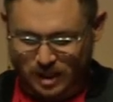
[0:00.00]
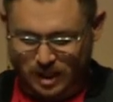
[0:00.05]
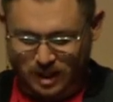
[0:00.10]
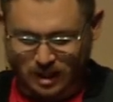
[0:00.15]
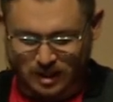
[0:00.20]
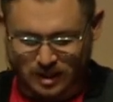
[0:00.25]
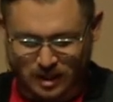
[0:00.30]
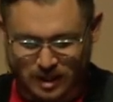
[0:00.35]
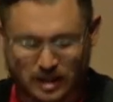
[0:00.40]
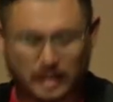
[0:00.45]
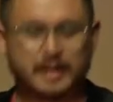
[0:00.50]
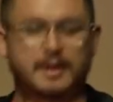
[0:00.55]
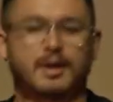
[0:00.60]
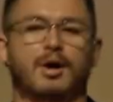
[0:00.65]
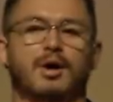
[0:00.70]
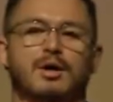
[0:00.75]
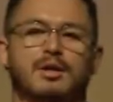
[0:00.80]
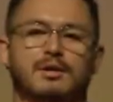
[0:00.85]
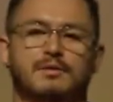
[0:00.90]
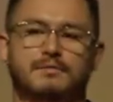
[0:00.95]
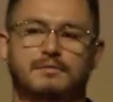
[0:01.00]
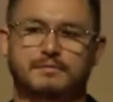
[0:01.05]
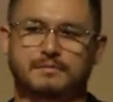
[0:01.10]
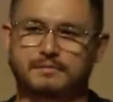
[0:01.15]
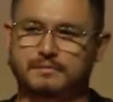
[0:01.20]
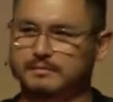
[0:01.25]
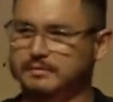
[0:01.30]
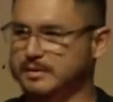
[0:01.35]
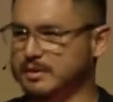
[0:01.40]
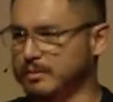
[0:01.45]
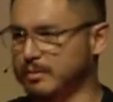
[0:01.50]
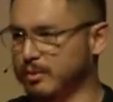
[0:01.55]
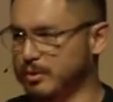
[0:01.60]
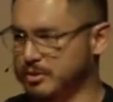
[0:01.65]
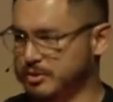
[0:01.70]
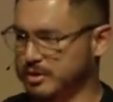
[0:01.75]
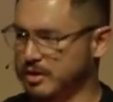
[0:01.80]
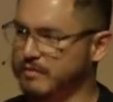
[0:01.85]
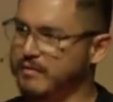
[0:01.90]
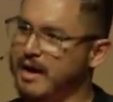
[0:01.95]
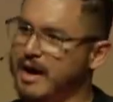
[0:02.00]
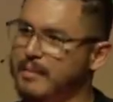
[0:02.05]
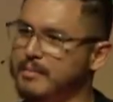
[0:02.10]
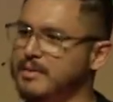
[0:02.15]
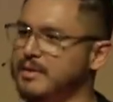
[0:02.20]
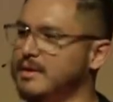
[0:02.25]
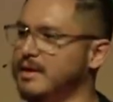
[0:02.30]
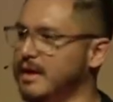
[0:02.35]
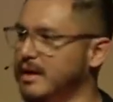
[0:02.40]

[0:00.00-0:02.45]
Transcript: And then some more stuff happened,